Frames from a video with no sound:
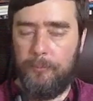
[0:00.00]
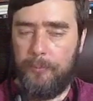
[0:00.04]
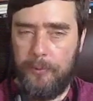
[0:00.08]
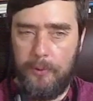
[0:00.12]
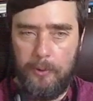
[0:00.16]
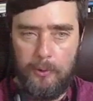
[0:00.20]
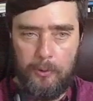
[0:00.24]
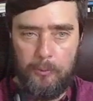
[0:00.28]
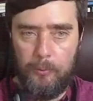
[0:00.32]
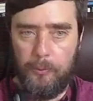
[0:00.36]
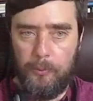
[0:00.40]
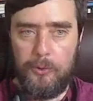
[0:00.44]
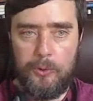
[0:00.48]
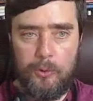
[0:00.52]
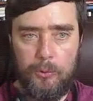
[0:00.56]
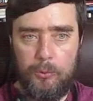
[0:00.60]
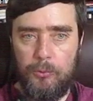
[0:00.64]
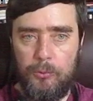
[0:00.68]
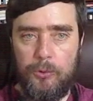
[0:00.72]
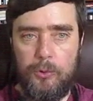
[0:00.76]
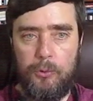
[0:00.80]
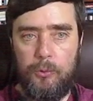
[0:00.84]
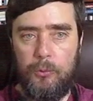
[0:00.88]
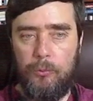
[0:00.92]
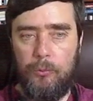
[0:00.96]
you know, so
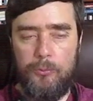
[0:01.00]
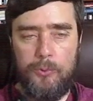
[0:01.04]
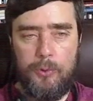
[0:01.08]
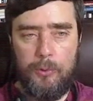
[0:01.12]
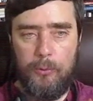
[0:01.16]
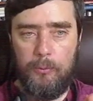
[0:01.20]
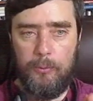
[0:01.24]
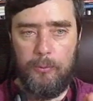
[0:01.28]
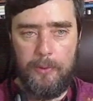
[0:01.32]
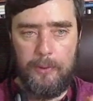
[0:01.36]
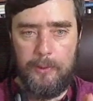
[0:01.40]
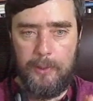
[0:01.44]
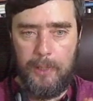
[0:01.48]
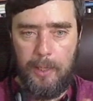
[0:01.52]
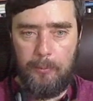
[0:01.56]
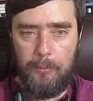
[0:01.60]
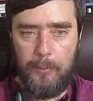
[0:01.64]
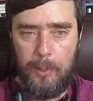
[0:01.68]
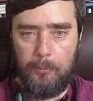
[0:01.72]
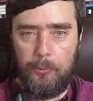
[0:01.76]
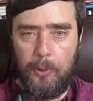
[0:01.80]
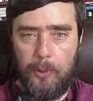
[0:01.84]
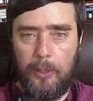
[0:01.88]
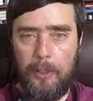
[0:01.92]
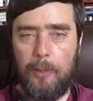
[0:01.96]
so so I'm,
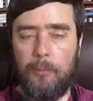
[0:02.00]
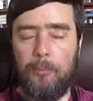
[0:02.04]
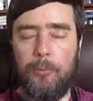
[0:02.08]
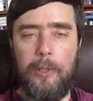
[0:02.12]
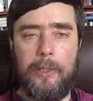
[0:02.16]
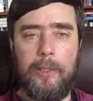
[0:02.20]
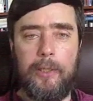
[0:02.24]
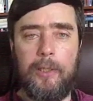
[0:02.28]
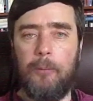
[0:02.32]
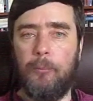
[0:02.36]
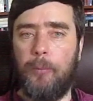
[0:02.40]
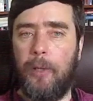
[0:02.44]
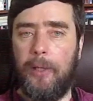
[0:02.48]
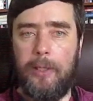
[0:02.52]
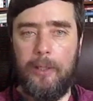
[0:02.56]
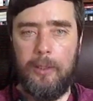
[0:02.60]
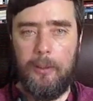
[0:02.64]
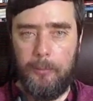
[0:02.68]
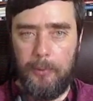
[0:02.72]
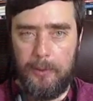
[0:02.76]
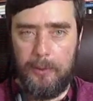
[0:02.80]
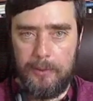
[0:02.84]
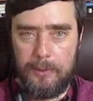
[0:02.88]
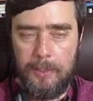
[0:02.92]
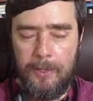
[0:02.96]
I'm not complaining by any
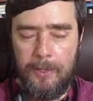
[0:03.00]
means.